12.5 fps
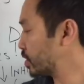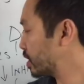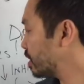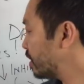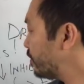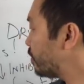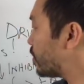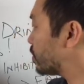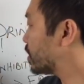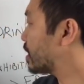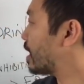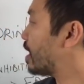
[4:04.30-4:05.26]
sleeve won't
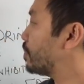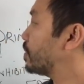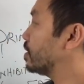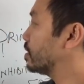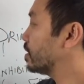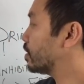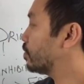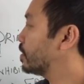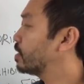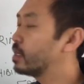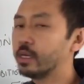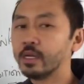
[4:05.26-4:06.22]
stop
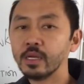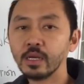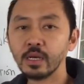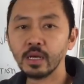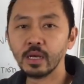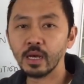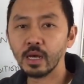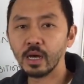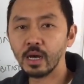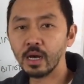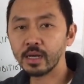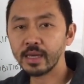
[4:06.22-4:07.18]
liquid
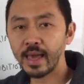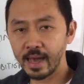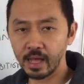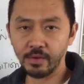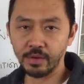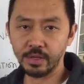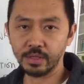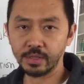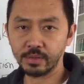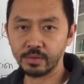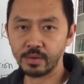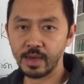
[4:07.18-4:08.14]
uh, calories,
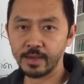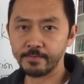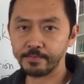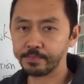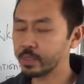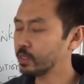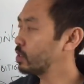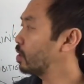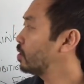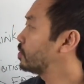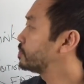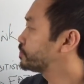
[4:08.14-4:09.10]
right?
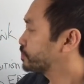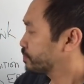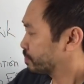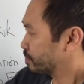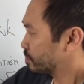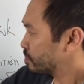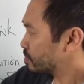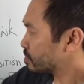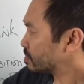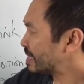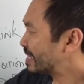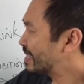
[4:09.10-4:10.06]
So
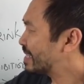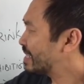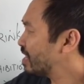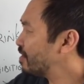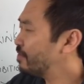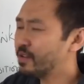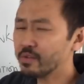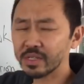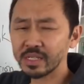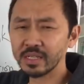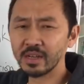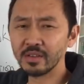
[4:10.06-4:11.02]
instead of
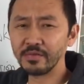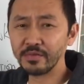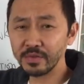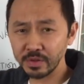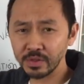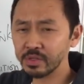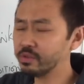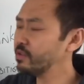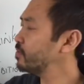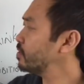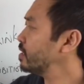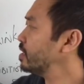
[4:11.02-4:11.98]
focusing on foods to
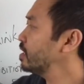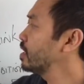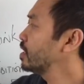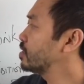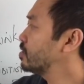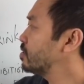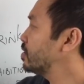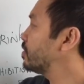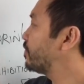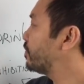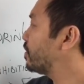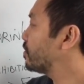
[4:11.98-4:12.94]
avoid, you need to
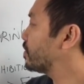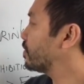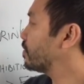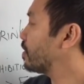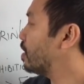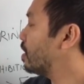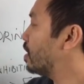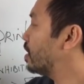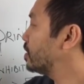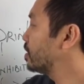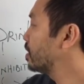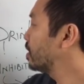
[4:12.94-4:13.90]
focus
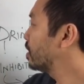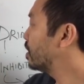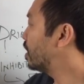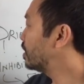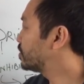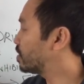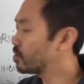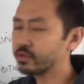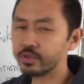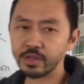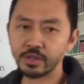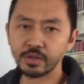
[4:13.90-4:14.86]
on uh, don't
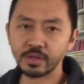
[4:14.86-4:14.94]
drink your